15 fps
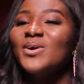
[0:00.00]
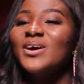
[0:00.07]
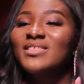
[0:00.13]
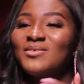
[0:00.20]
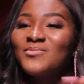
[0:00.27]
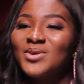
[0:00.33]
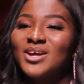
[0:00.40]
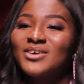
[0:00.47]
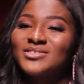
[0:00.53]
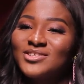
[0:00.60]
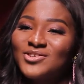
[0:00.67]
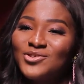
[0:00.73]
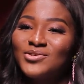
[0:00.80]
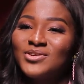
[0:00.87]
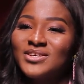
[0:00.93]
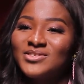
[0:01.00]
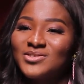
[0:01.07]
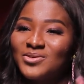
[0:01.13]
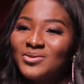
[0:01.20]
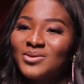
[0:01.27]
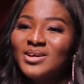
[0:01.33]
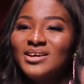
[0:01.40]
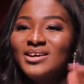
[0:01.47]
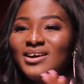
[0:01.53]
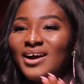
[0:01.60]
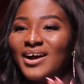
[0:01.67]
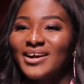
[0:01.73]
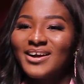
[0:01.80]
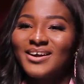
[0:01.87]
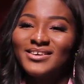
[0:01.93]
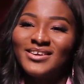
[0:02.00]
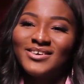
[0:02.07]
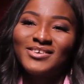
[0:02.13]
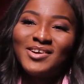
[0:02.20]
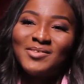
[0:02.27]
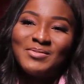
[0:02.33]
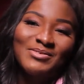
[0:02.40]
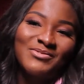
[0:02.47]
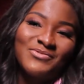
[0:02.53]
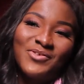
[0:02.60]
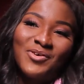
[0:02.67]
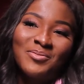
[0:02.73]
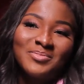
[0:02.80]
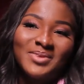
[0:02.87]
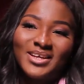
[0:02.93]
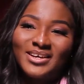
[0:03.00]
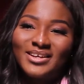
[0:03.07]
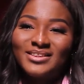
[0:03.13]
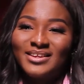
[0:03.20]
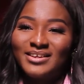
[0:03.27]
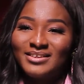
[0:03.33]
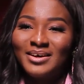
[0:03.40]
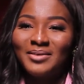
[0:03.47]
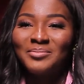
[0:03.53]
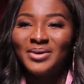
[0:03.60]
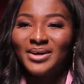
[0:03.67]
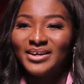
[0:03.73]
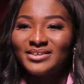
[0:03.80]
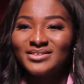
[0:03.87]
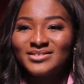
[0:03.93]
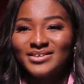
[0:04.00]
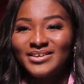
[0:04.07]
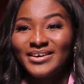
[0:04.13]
wear them when I was in uni, so I can't now come and form that they're that bad, so